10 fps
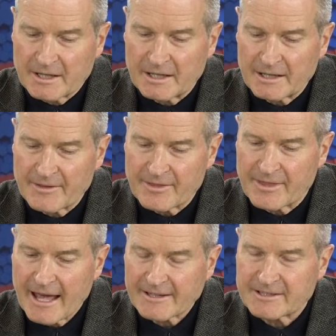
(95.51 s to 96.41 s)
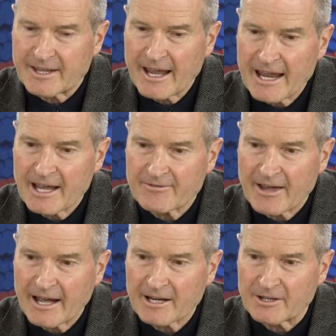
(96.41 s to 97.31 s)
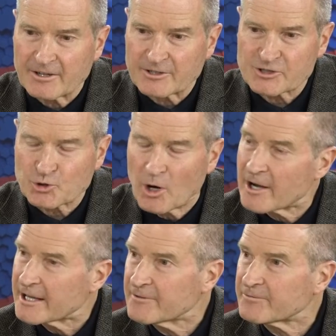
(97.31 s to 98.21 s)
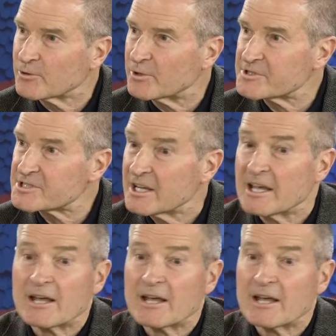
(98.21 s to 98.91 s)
that they have had a strong influence,